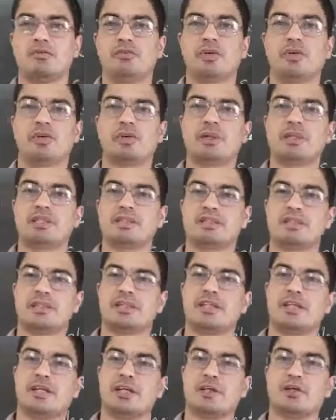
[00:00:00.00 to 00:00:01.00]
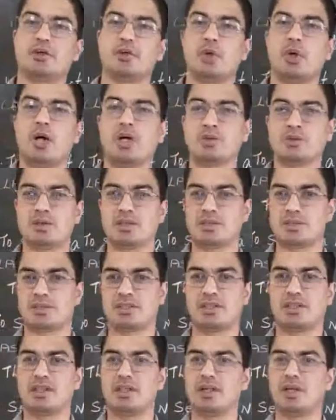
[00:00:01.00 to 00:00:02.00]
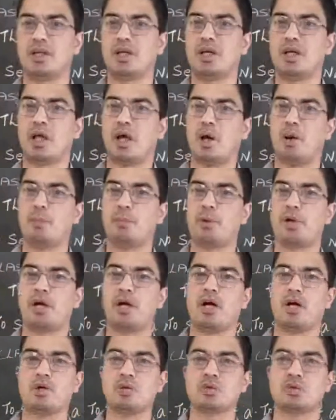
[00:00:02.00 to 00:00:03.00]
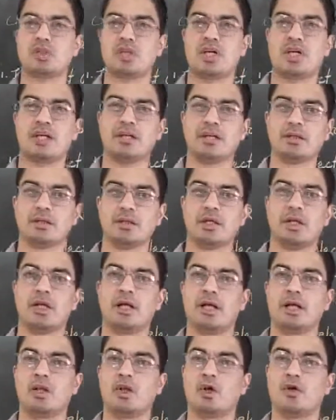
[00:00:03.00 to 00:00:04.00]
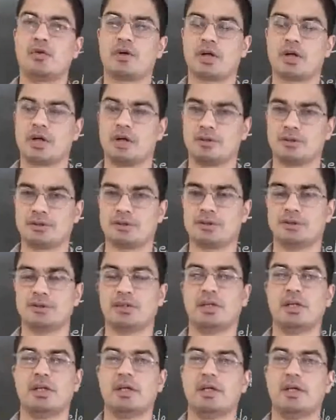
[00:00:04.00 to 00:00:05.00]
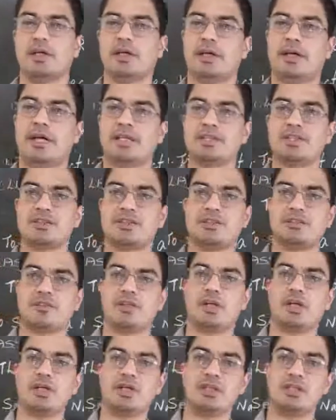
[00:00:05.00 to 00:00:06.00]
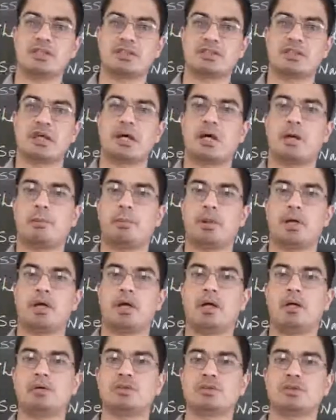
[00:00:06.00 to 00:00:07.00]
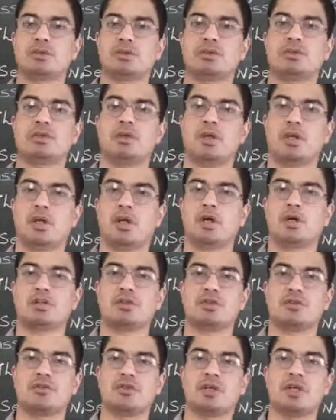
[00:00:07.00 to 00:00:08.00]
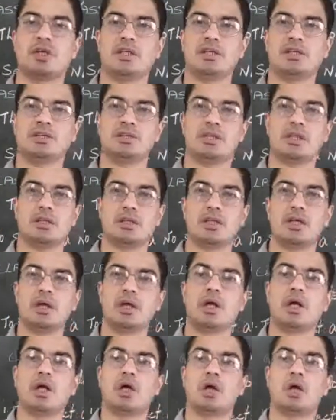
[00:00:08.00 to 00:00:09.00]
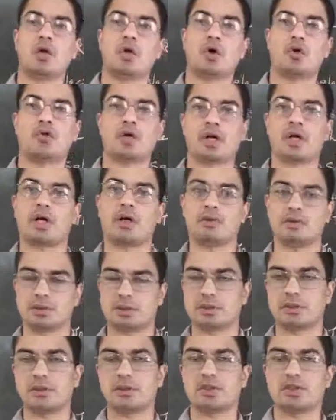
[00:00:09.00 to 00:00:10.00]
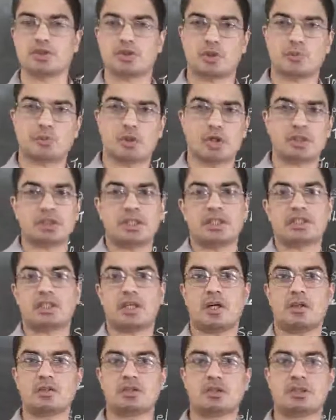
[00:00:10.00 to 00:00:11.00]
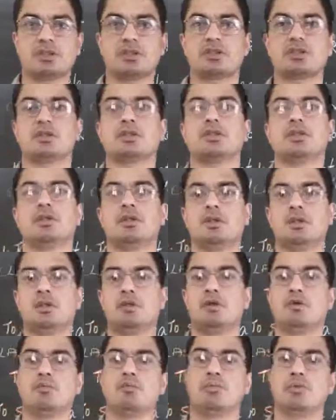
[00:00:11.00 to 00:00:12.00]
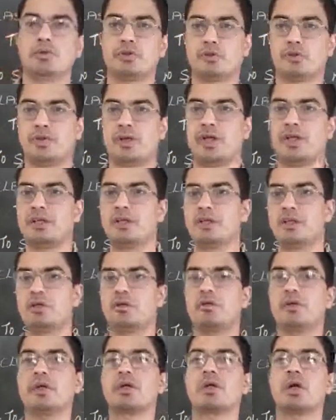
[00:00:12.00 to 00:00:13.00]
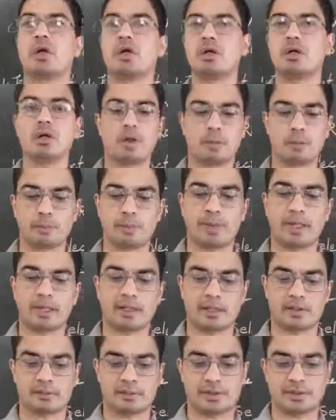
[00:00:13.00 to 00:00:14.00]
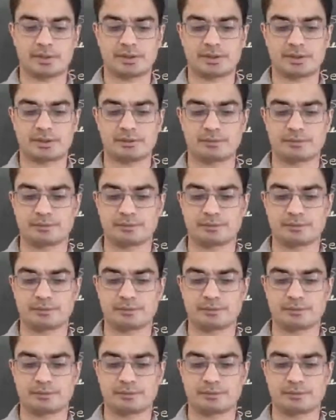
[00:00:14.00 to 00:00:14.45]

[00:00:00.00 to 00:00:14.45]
we already said there are two houses, upper house and lower house. Rajya Sabha is the upper house, Lok Sabha is the lower house. So both these houses put together we call parliament.